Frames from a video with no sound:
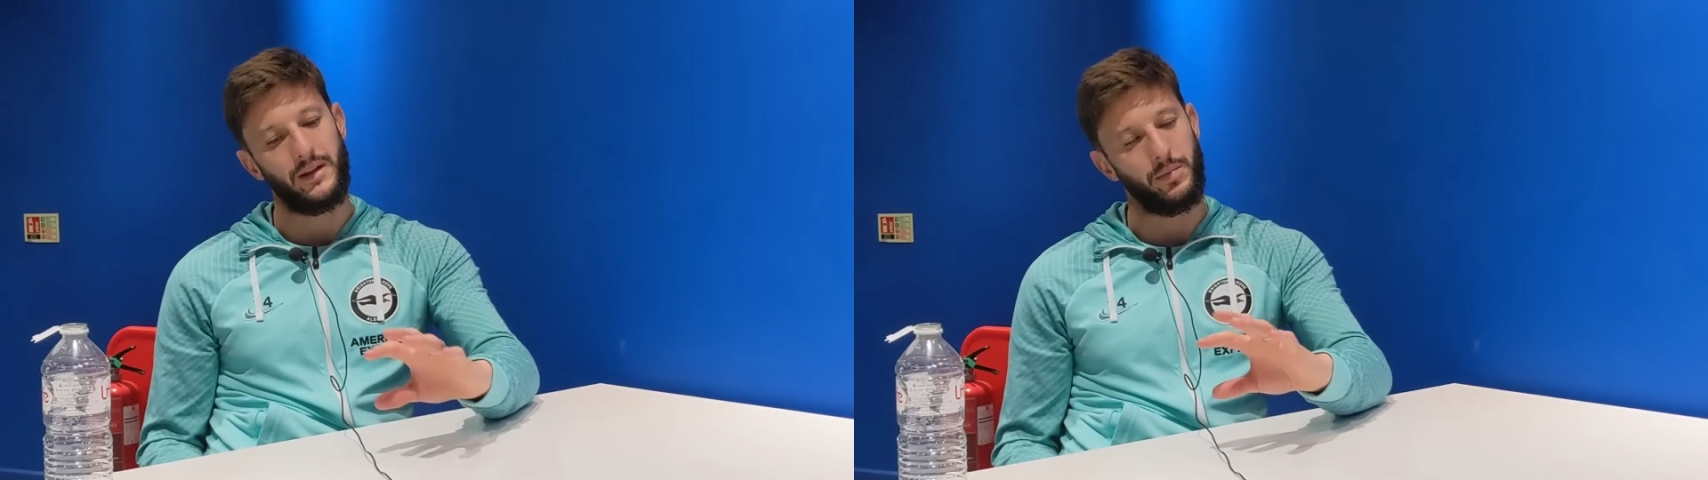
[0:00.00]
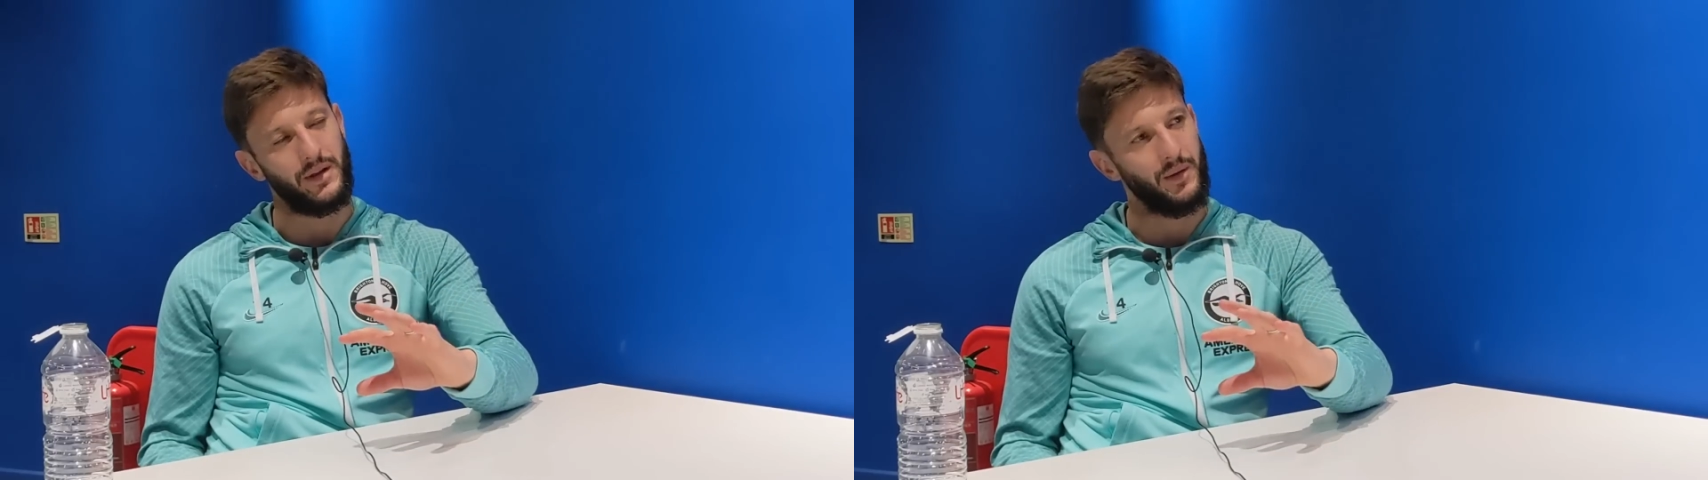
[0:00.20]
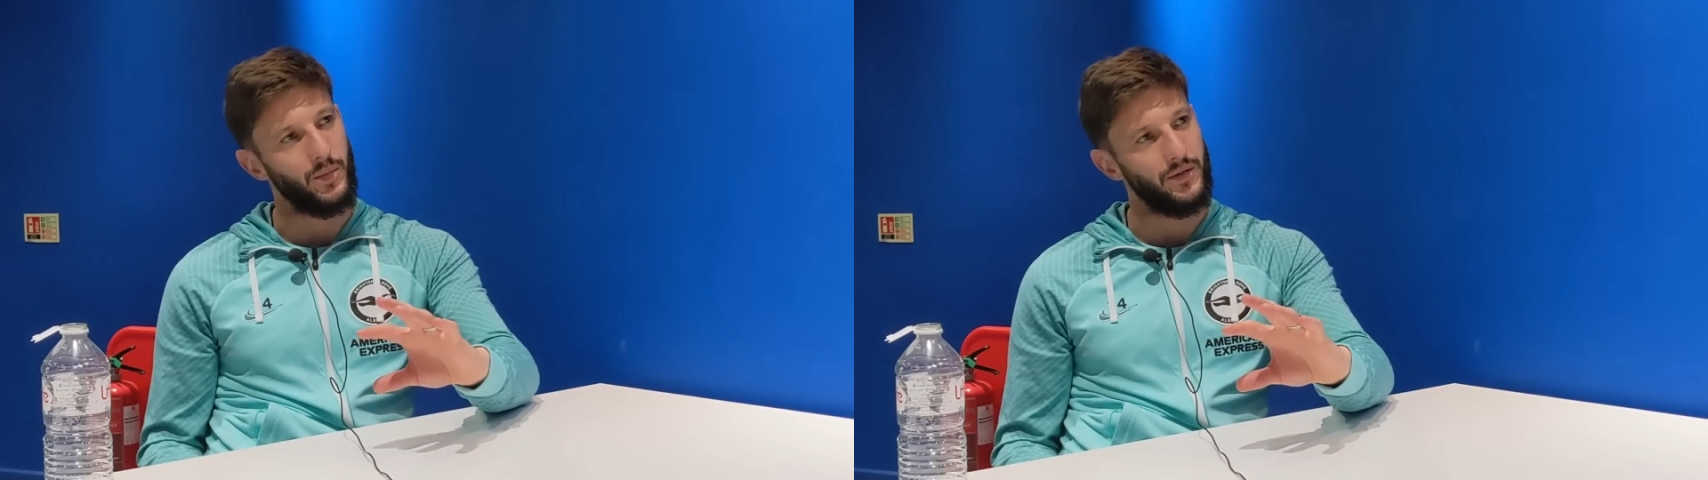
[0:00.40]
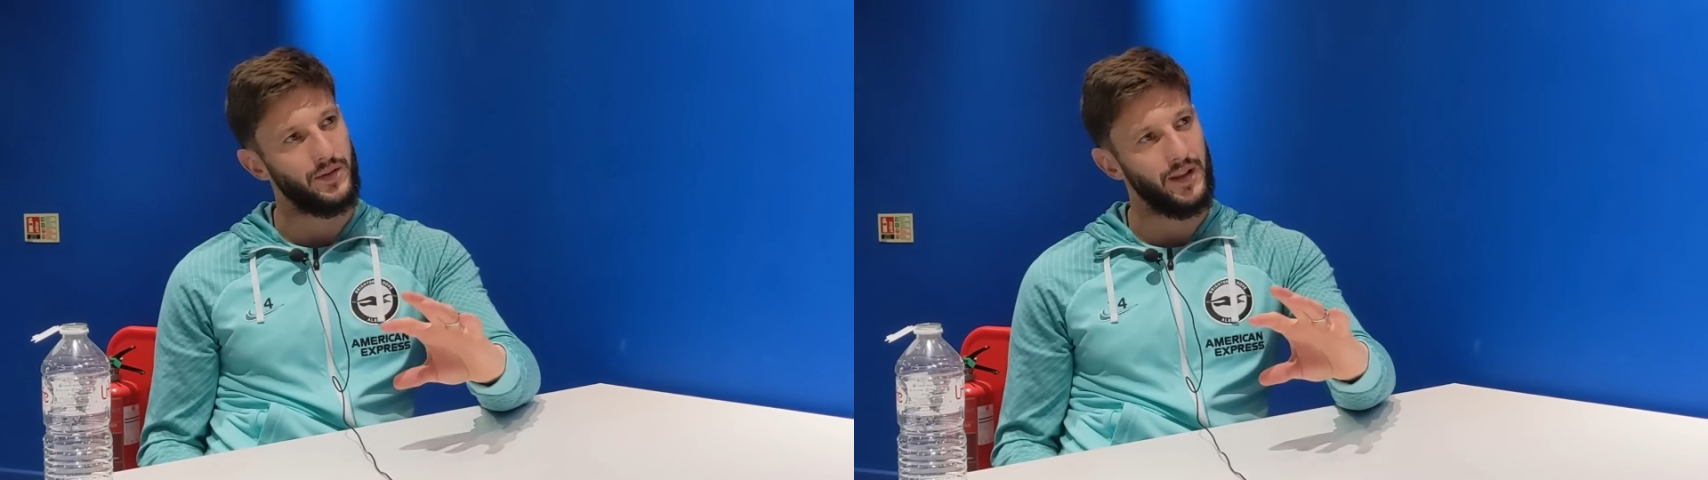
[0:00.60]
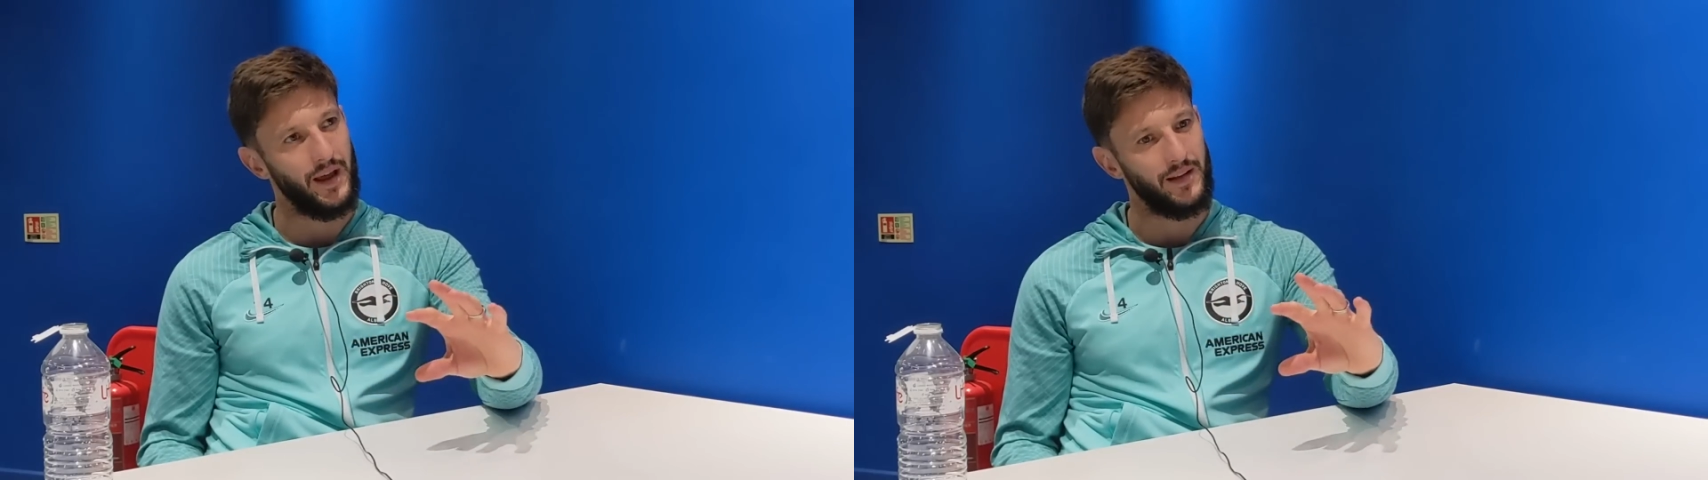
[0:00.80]
to begin with,
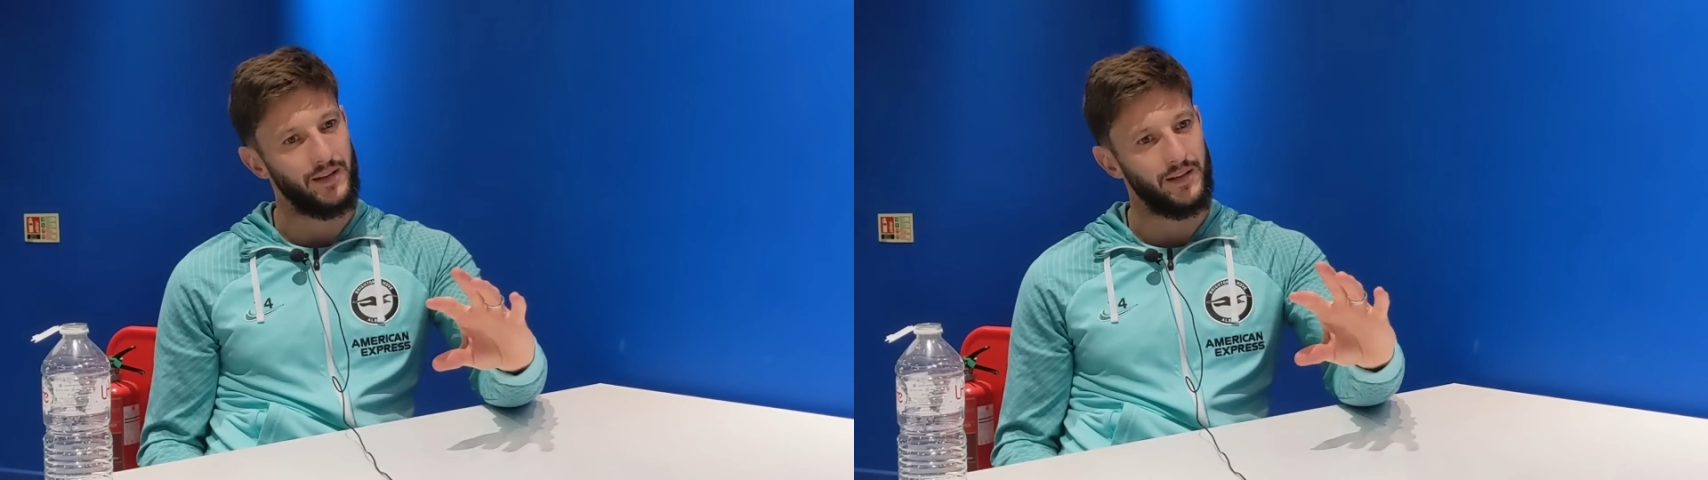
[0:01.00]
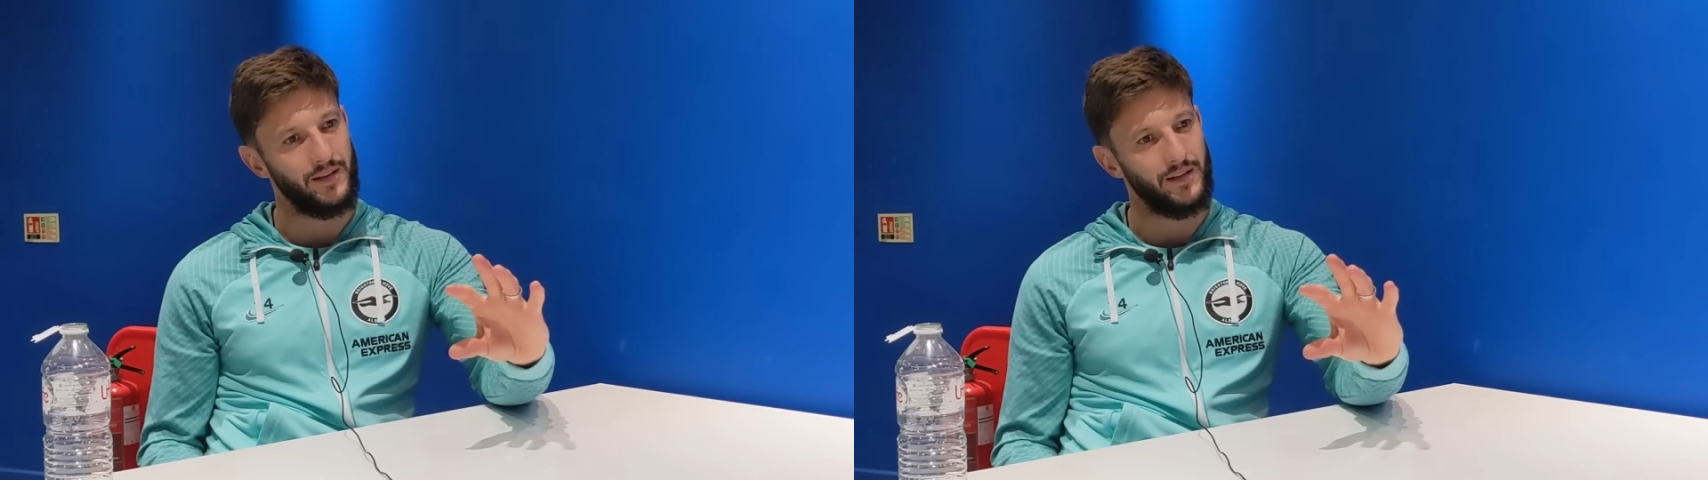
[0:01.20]
and then